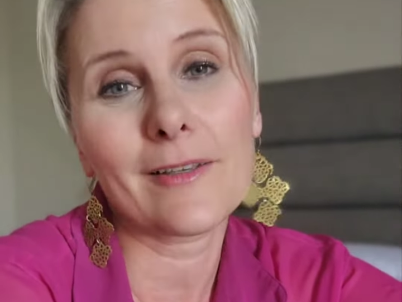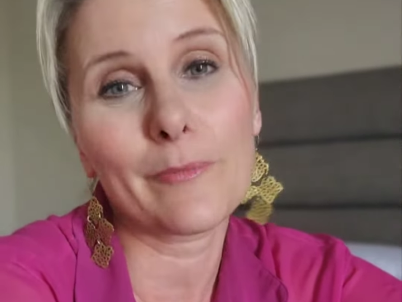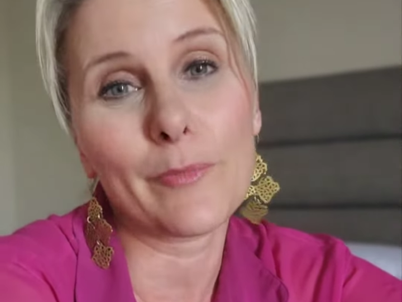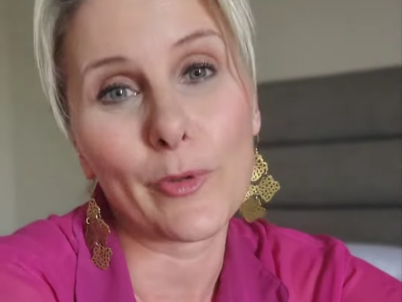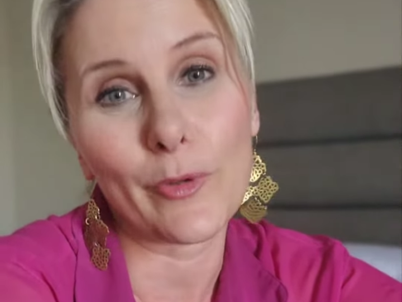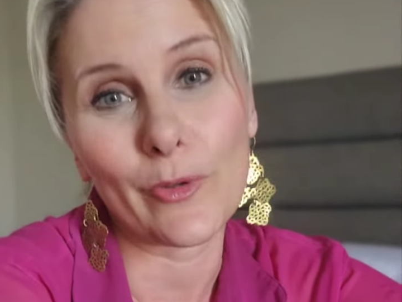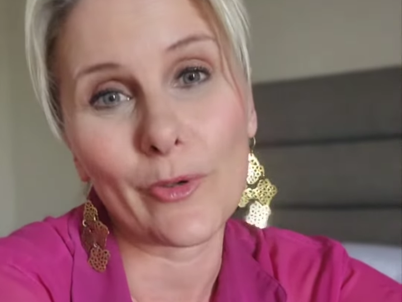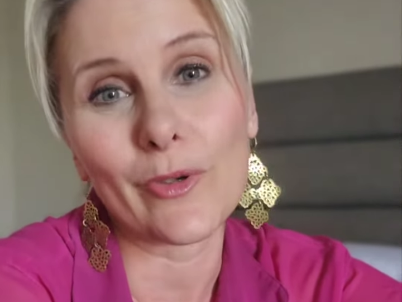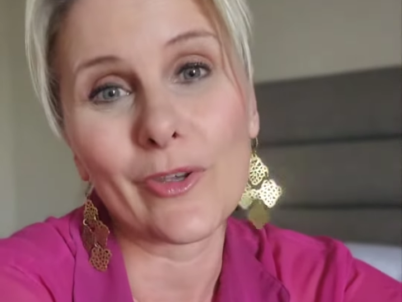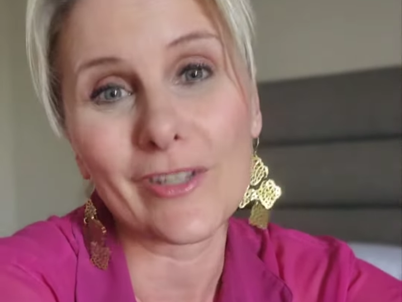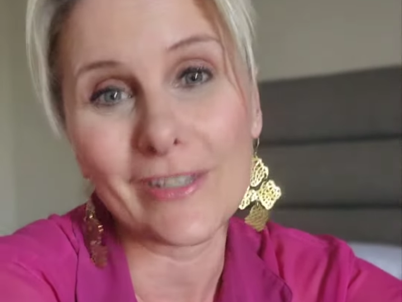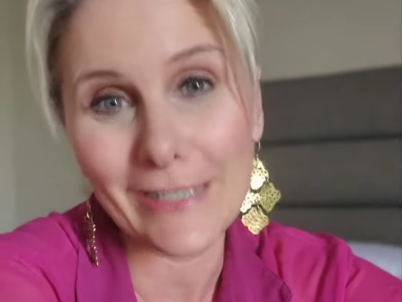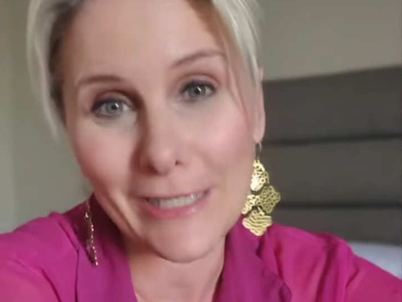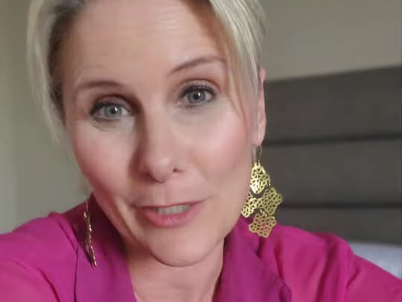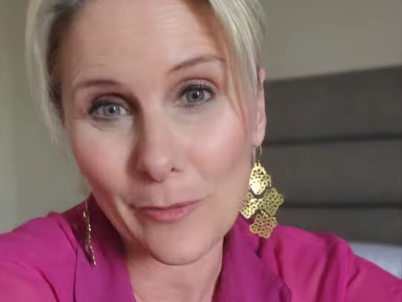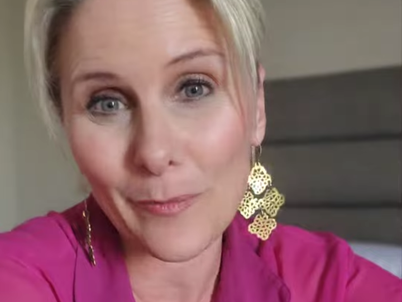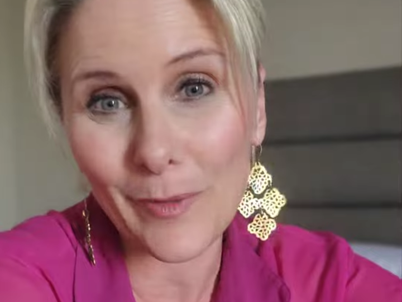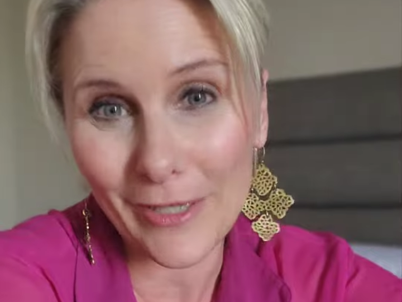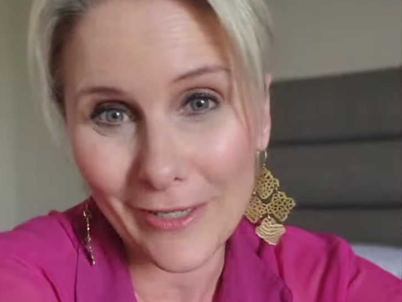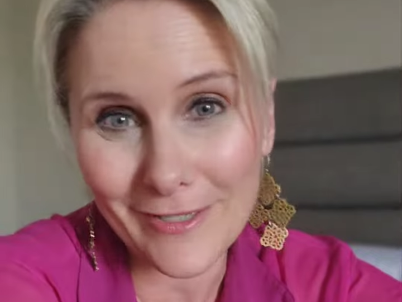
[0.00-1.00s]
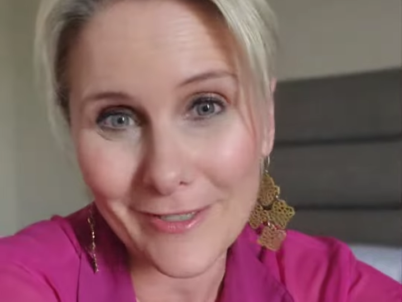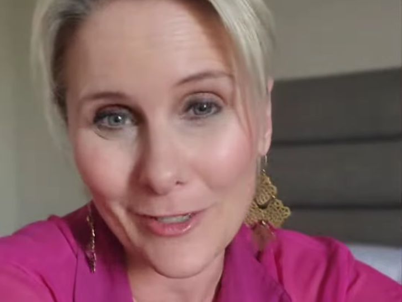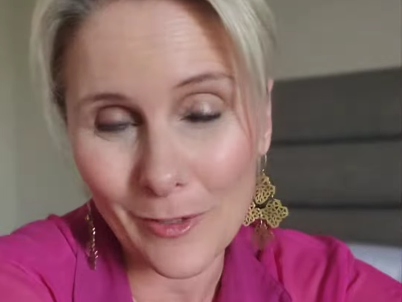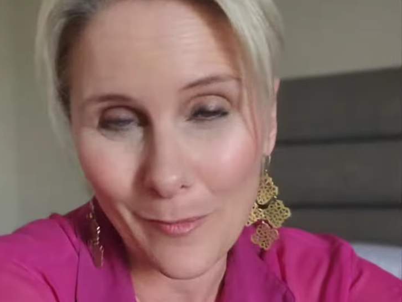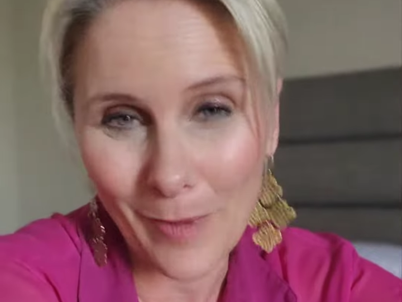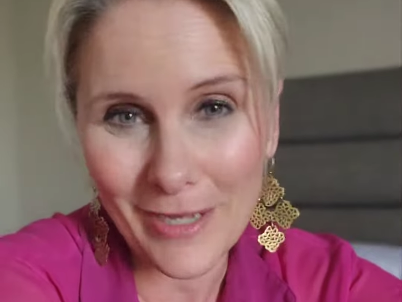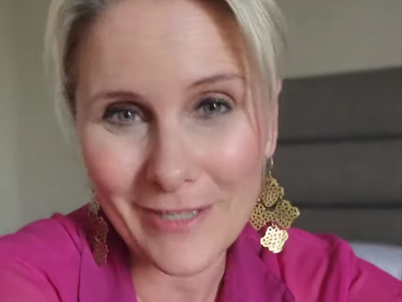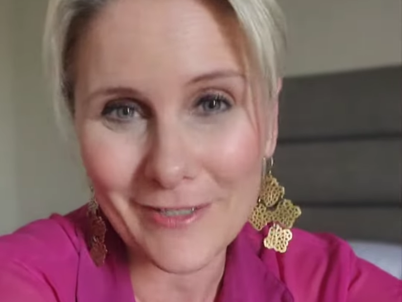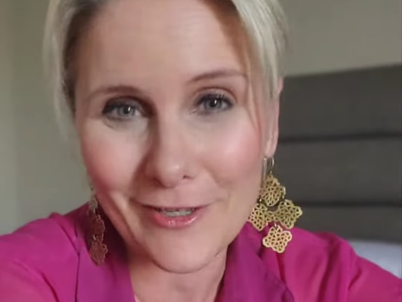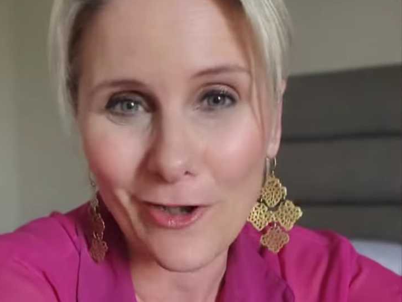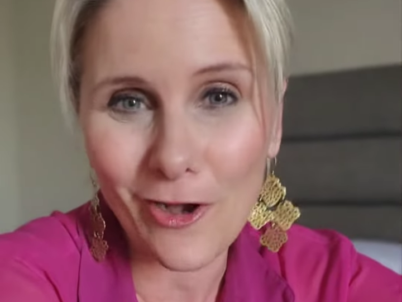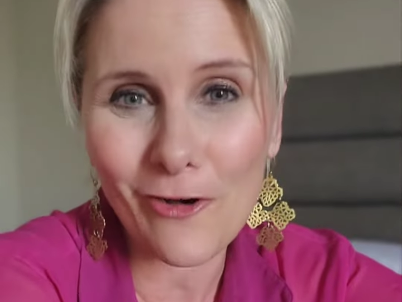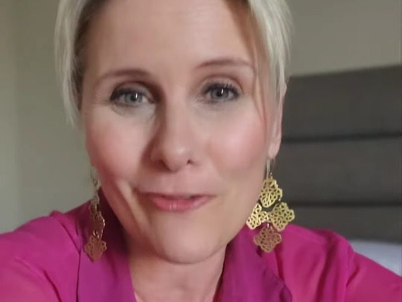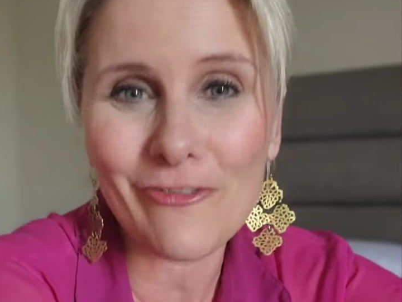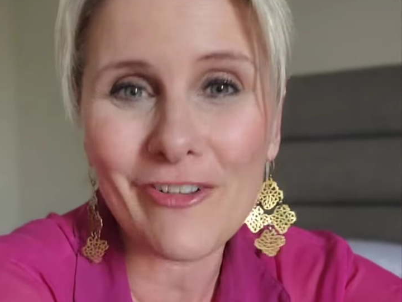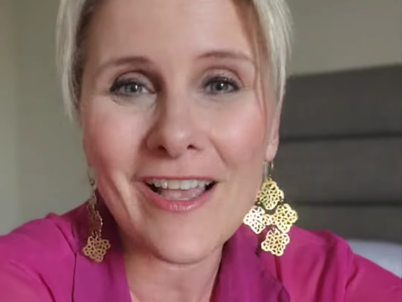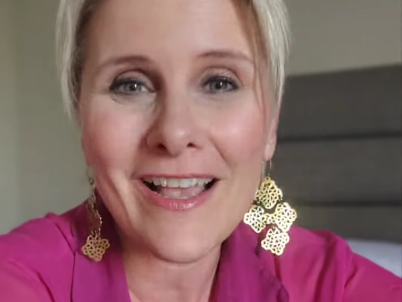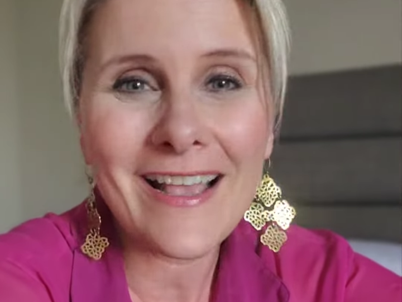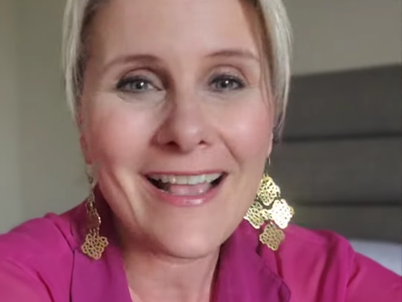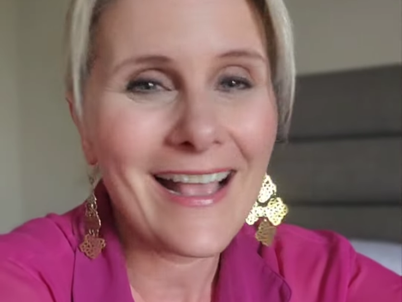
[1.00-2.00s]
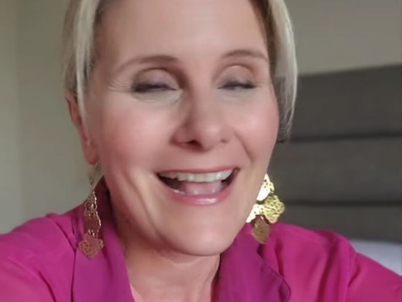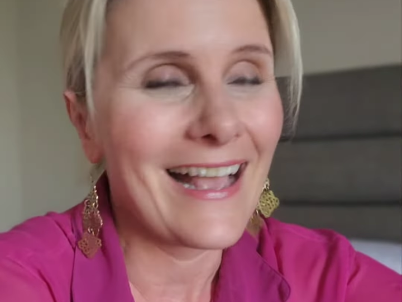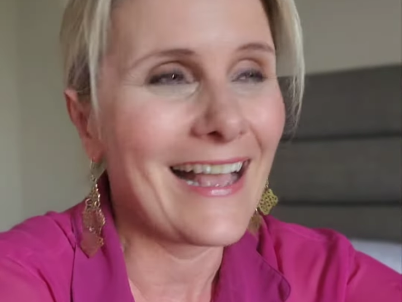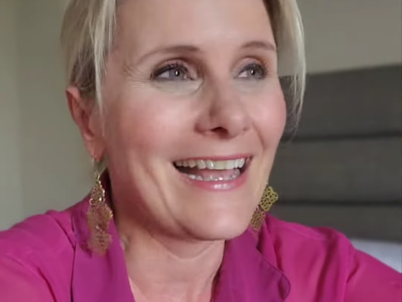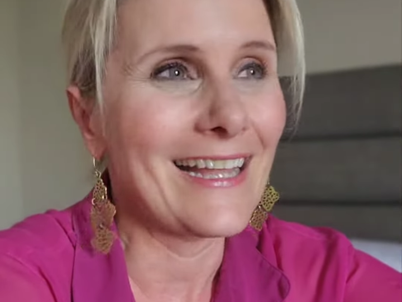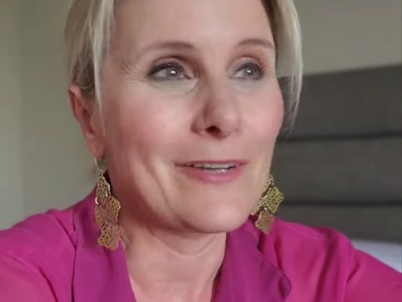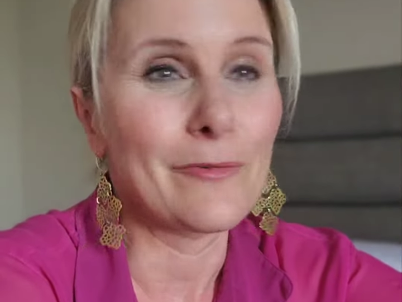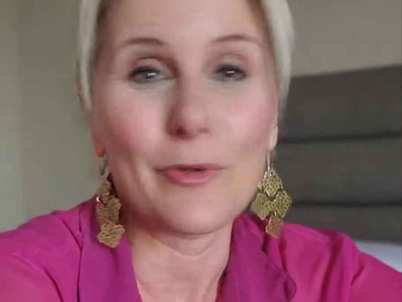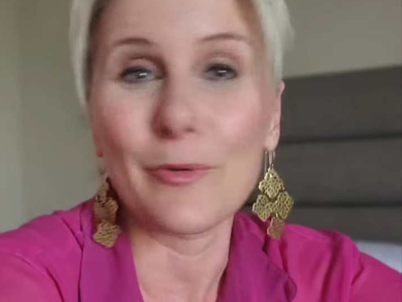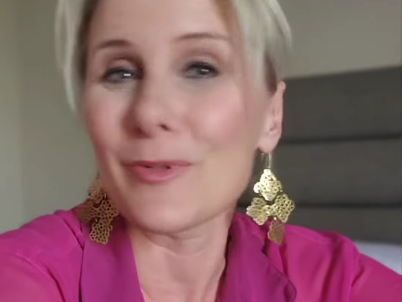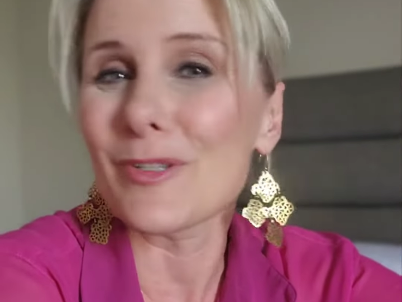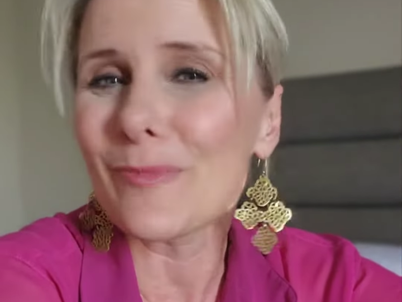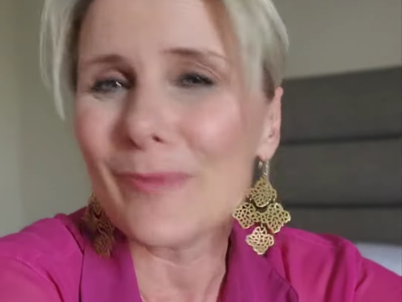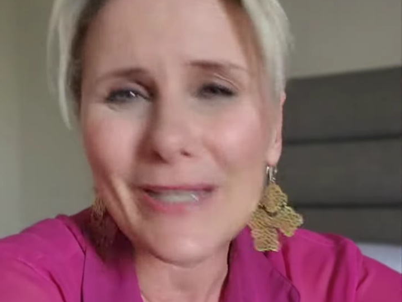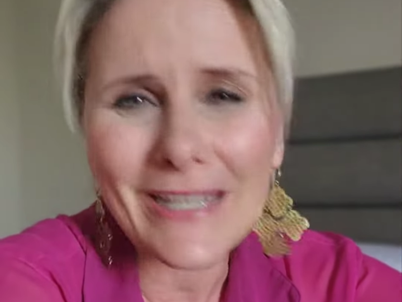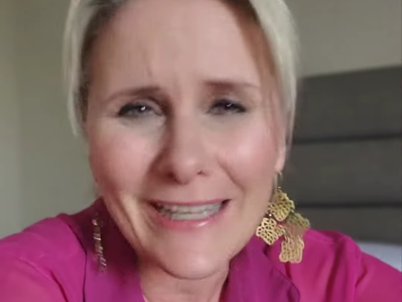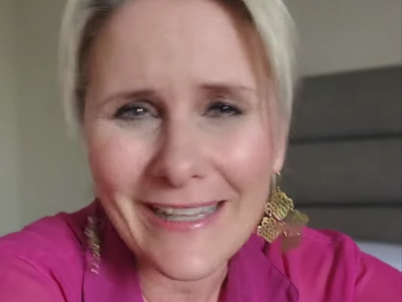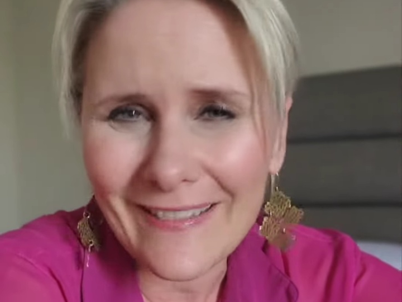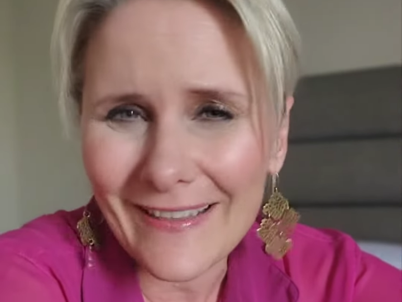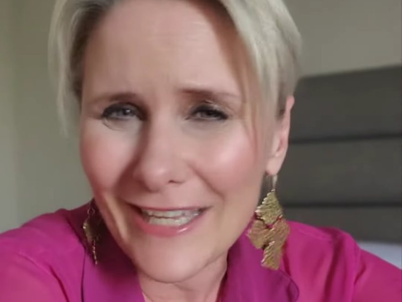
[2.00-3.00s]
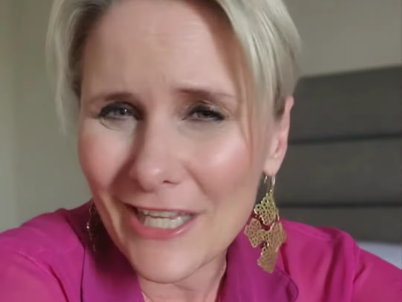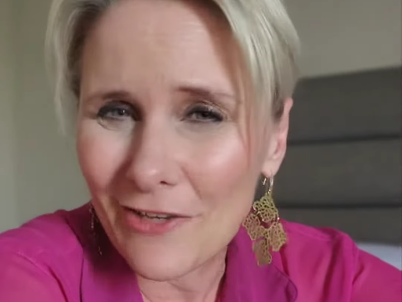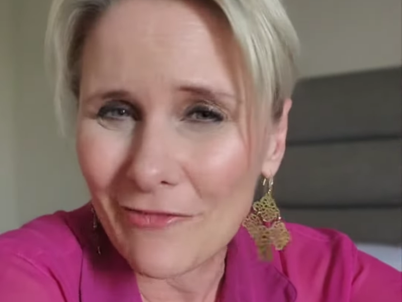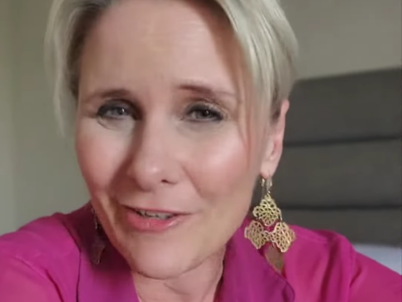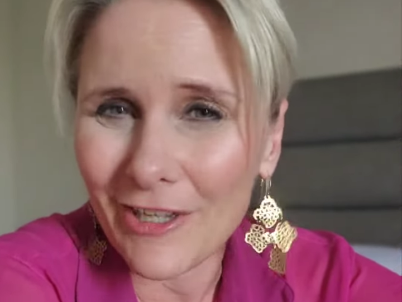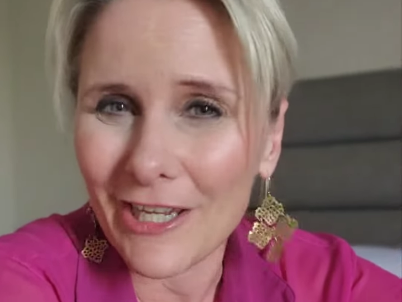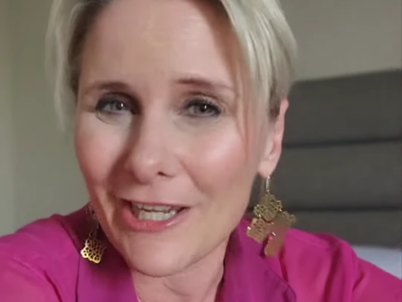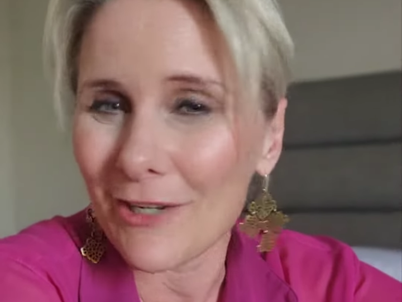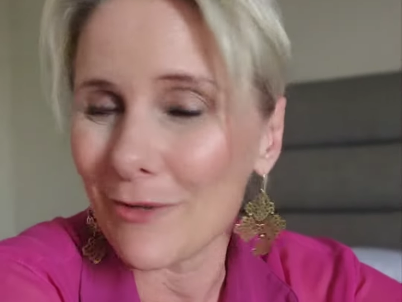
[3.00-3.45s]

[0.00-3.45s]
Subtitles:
Perk, Nina Pierce, and myself, and we were speaking in the evening.